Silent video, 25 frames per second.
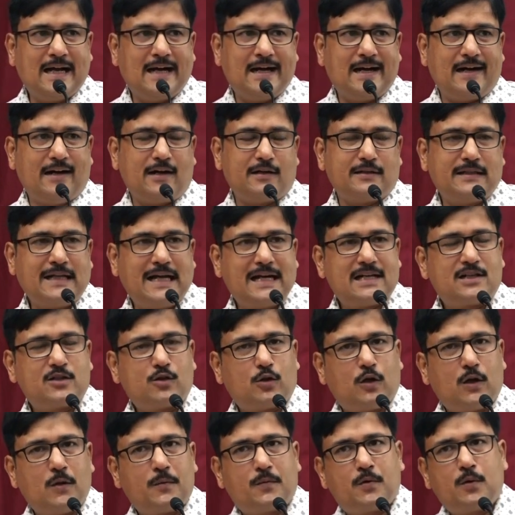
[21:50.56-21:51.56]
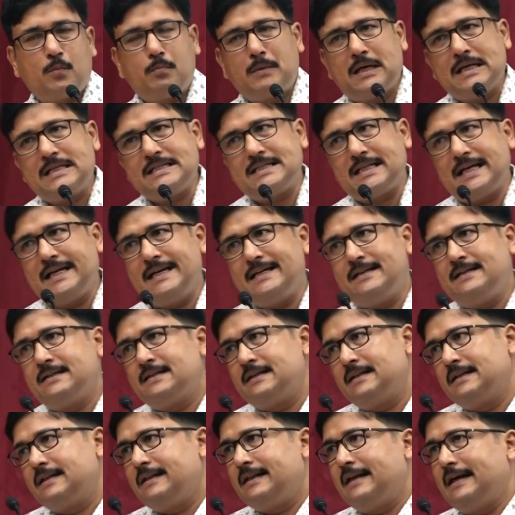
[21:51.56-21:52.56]
Uh, that's all from my side.
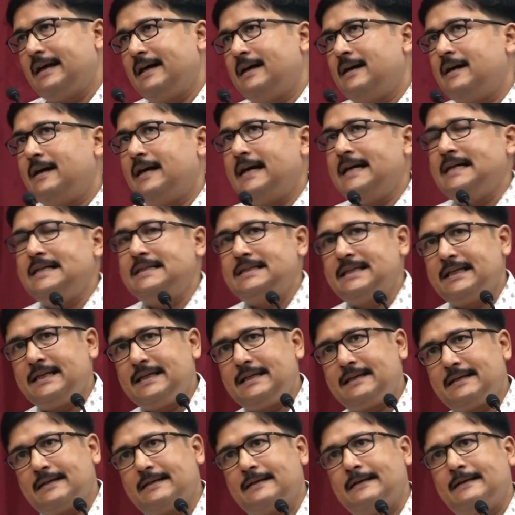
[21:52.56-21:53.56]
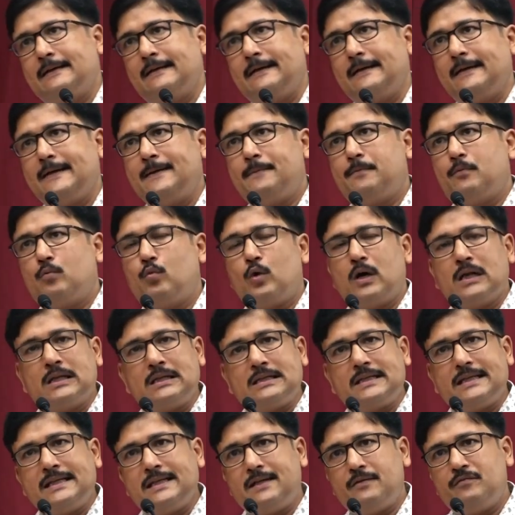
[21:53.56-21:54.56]
Uh, I think if one
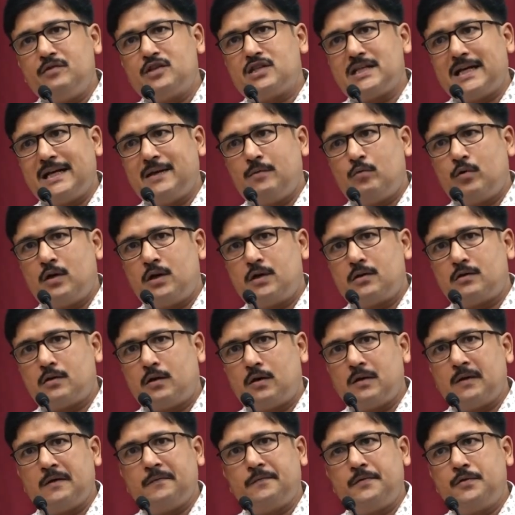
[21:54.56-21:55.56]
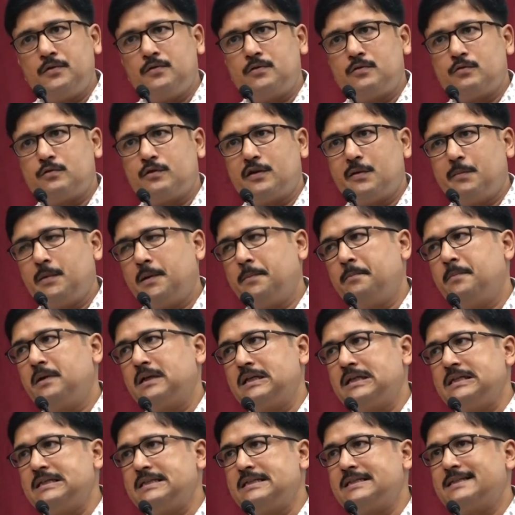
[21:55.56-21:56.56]
thing which I want all of you to remember
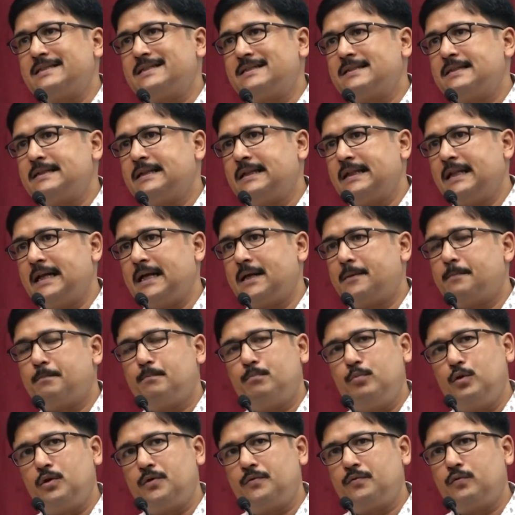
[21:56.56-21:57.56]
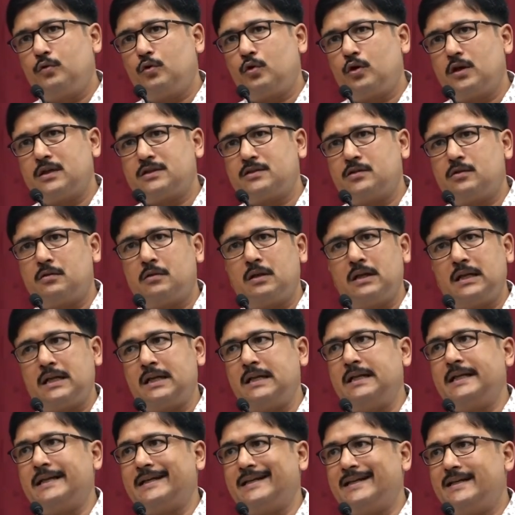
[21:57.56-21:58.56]
is that put focus on
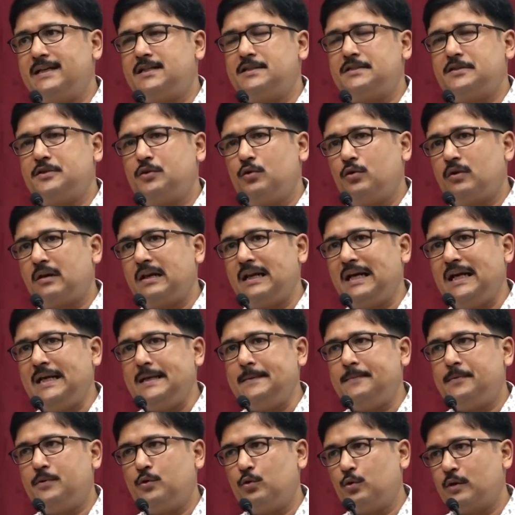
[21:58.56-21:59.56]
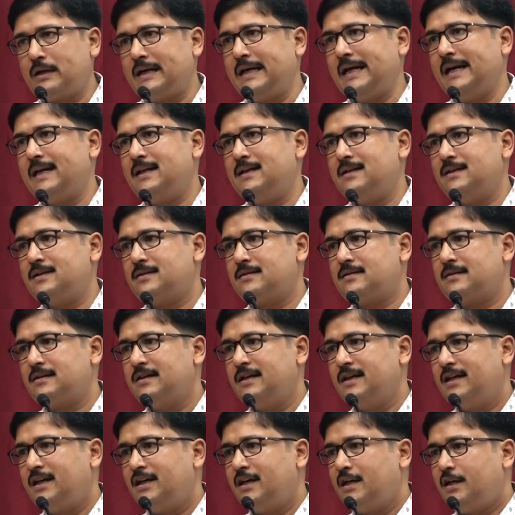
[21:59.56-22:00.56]
learning. It's your life, your career.
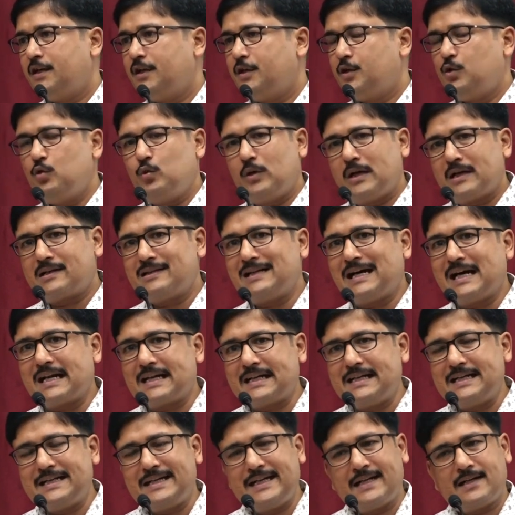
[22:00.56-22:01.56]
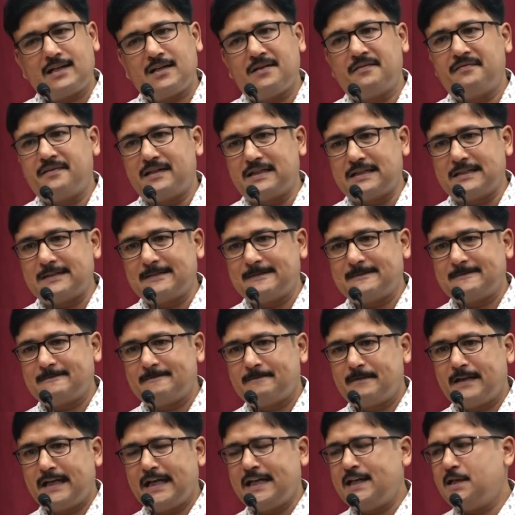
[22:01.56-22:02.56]
You the architect of it.
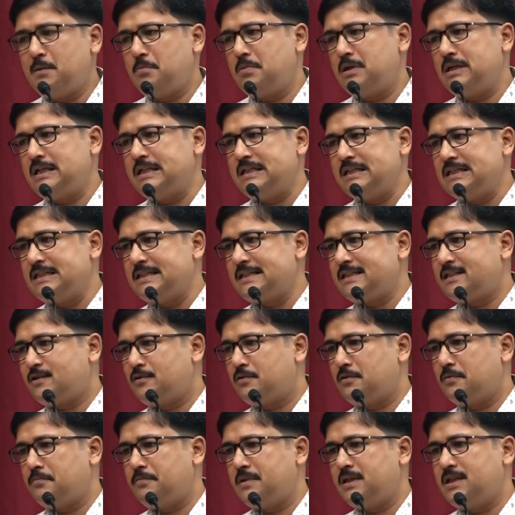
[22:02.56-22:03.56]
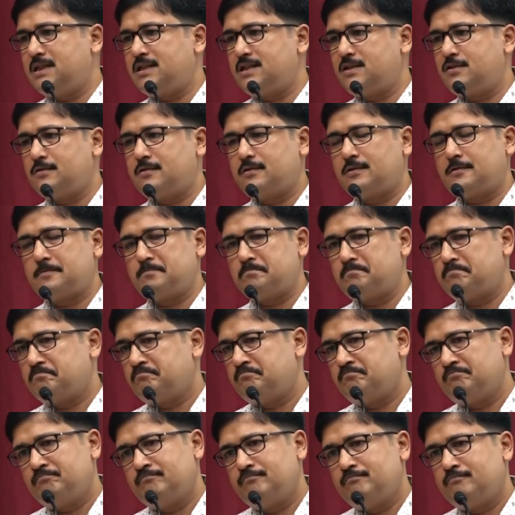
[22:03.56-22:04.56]
Anybody else, you know, be it your,
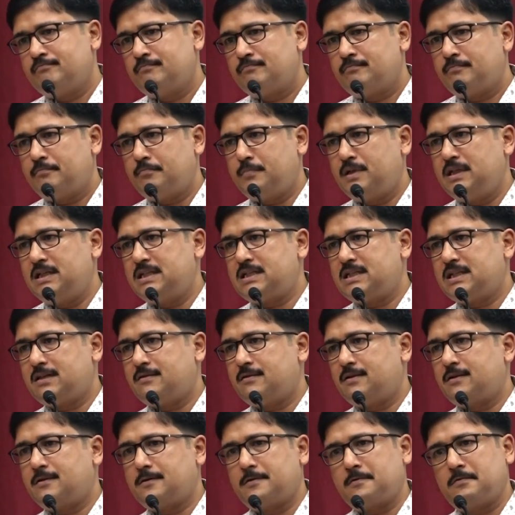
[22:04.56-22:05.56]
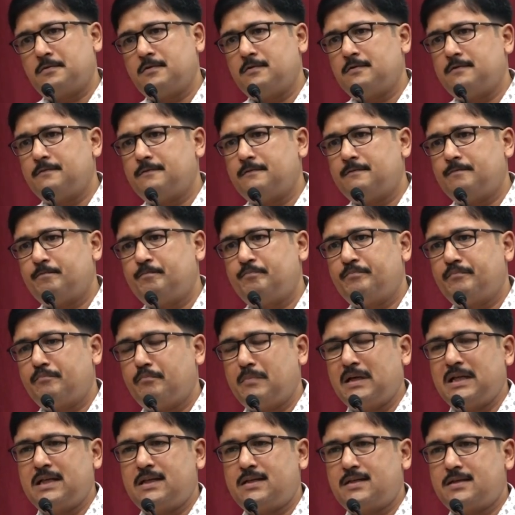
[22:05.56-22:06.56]
be it our you know,
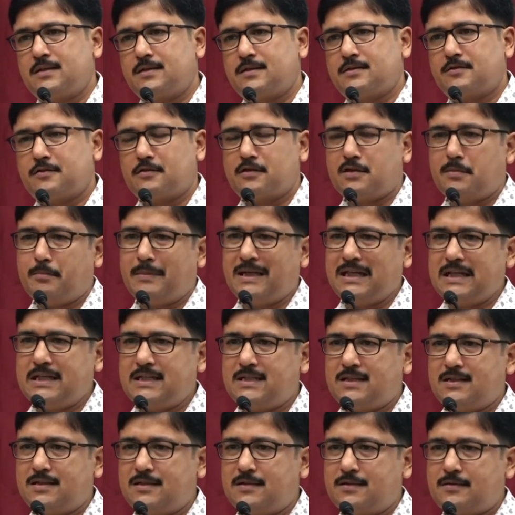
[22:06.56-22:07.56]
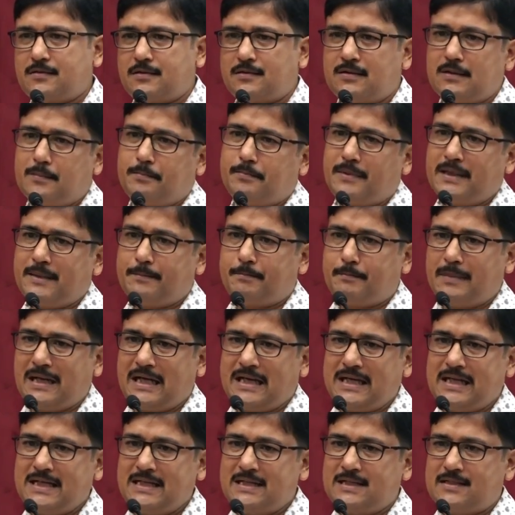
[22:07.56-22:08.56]
mentors or the managers or the
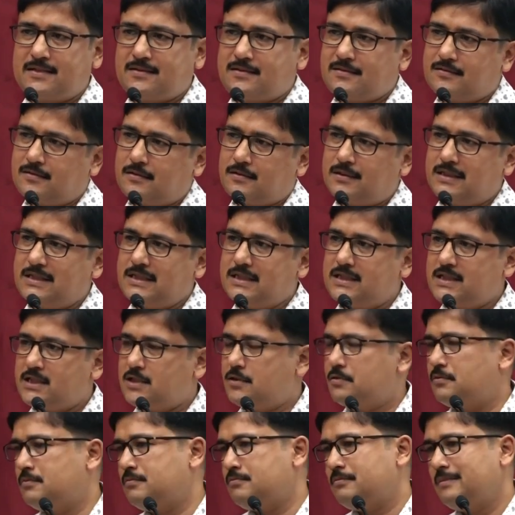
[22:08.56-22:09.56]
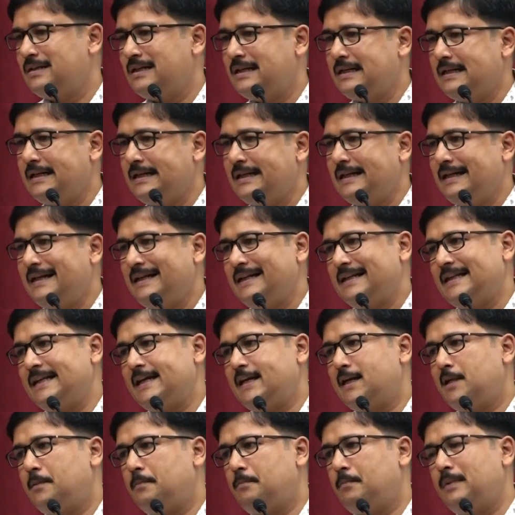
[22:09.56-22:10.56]
parents or the institute, they
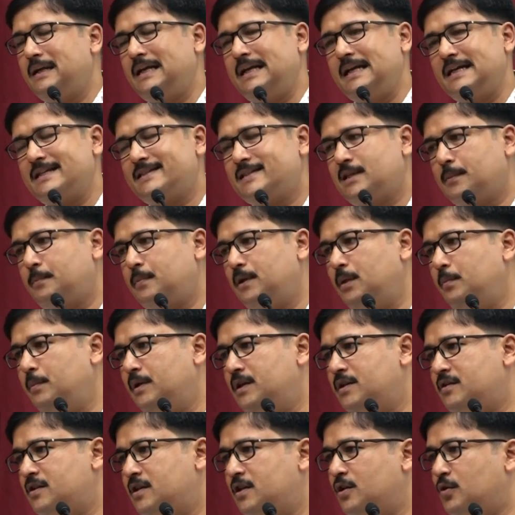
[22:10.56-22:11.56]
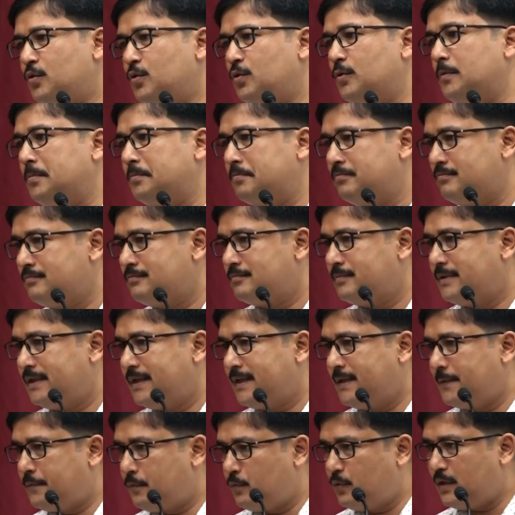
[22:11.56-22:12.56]
can play a supplementary role.
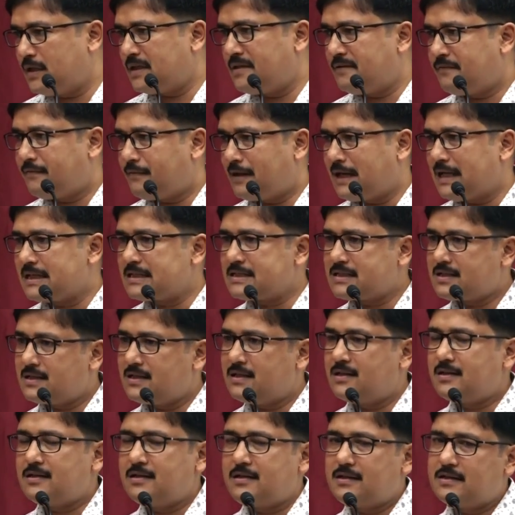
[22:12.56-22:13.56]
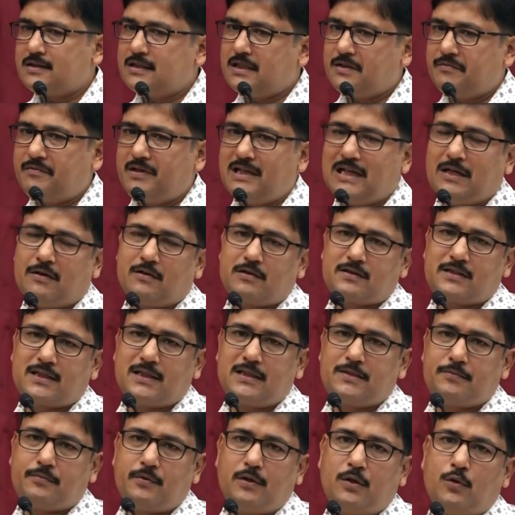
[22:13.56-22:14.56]
If we are a fast learner, then we
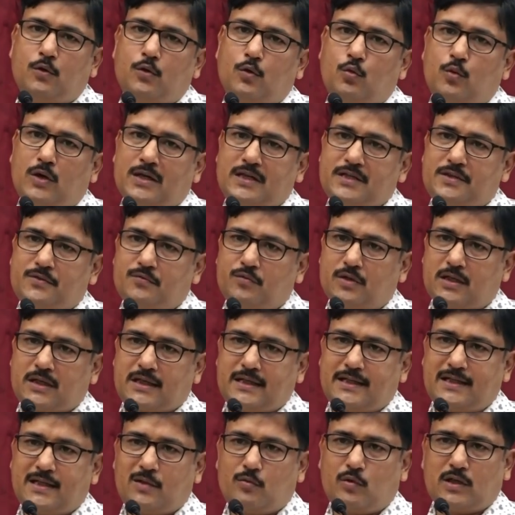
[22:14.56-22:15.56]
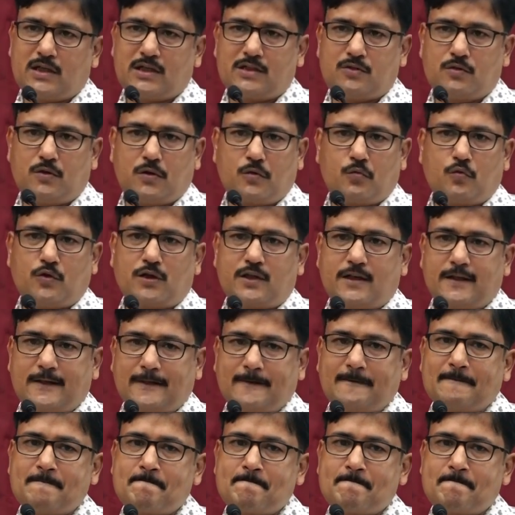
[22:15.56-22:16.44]
ourselves will know what is working and what is not working.